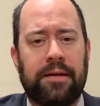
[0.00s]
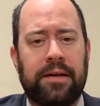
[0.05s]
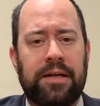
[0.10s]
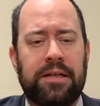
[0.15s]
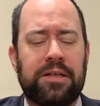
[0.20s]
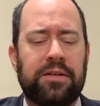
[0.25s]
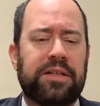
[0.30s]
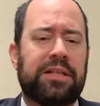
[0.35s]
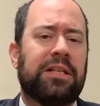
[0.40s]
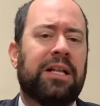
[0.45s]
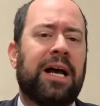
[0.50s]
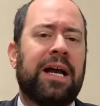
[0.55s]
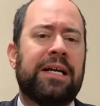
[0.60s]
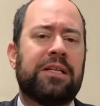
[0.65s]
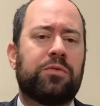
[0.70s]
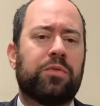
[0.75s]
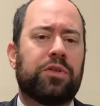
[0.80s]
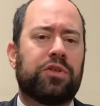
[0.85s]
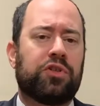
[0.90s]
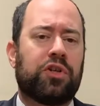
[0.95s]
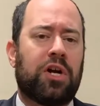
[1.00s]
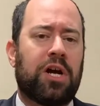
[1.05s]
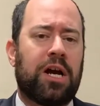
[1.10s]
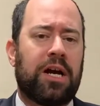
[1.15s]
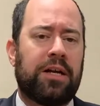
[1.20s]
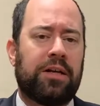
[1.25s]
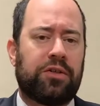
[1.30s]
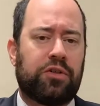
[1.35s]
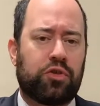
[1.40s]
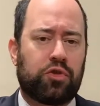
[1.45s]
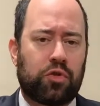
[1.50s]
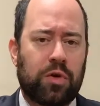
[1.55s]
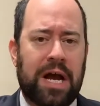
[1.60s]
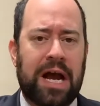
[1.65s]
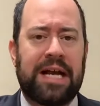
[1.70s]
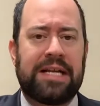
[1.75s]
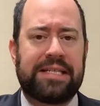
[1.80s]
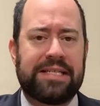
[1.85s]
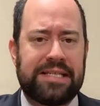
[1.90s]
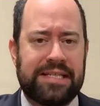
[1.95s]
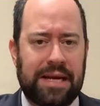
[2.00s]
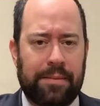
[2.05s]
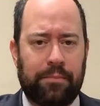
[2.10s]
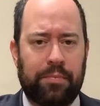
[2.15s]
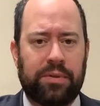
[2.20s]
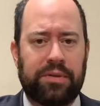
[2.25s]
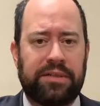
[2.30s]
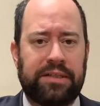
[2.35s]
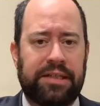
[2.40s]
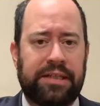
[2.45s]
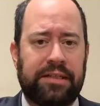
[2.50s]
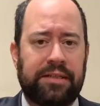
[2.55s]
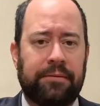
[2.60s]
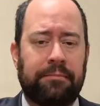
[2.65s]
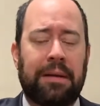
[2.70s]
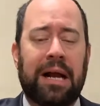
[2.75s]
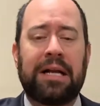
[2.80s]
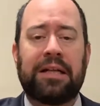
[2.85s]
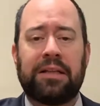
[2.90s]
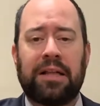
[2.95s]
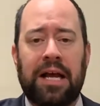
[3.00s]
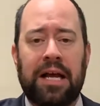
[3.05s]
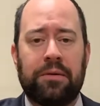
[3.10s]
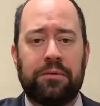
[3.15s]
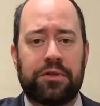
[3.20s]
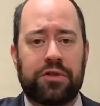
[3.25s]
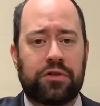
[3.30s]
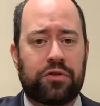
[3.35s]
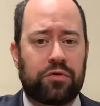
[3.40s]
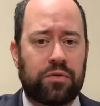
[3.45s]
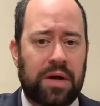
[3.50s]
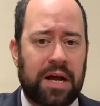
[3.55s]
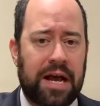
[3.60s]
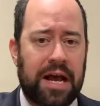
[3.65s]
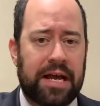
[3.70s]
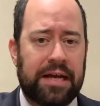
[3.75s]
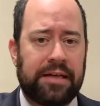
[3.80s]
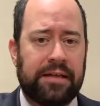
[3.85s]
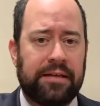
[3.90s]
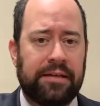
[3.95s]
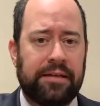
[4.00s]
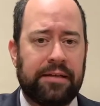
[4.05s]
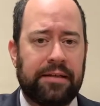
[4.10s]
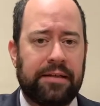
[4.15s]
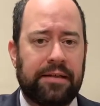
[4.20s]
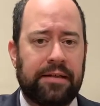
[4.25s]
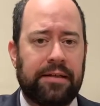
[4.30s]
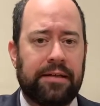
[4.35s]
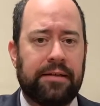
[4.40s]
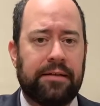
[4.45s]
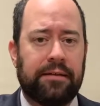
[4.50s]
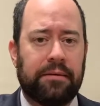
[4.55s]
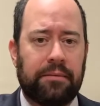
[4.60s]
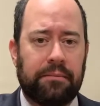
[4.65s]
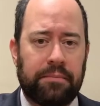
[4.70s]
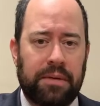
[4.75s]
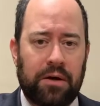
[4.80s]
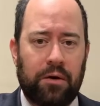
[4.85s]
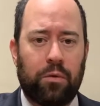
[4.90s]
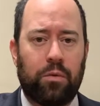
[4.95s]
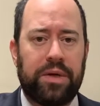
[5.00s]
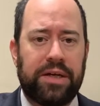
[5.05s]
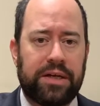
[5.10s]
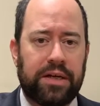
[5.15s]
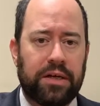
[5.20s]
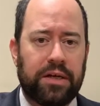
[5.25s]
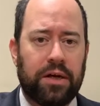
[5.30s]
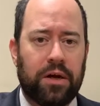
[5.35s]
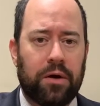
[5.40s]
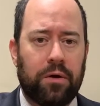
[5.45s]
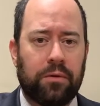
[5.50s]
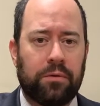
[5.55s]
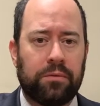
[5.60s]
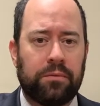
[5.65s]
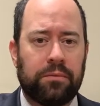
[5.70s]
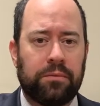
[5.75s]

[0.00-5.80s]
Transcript: Now, the clients were tried separately. My client was tried about a week ago.